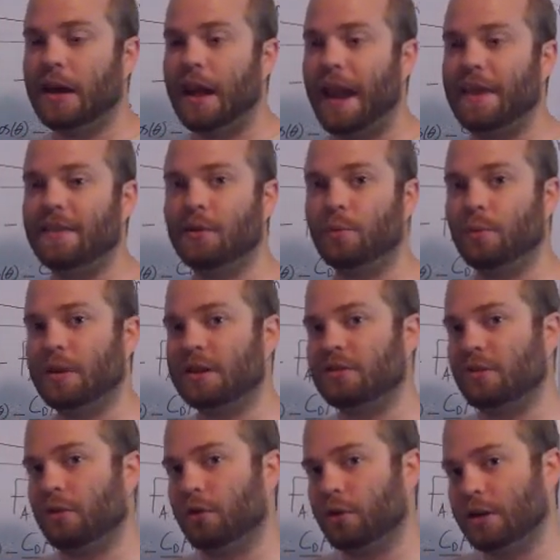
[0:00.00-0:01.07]
And then when we get to
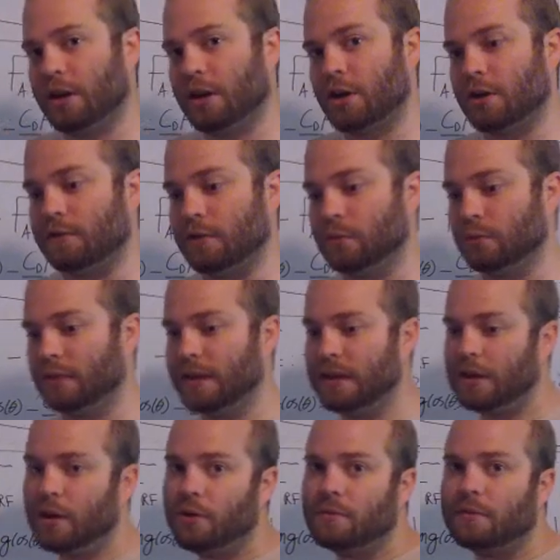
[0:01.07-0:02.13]
the learning curve, you
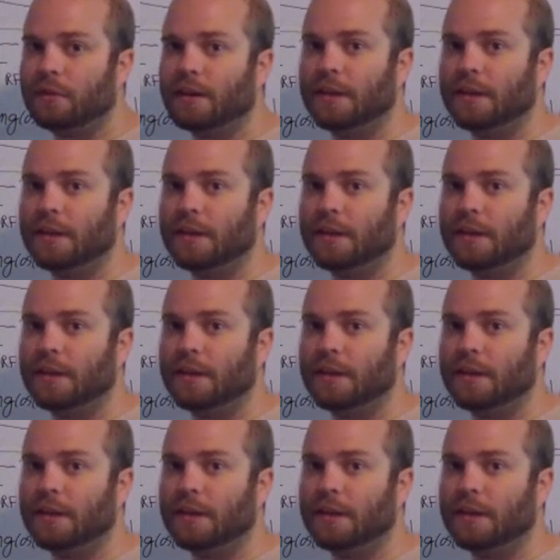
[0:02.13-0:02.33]
lean over,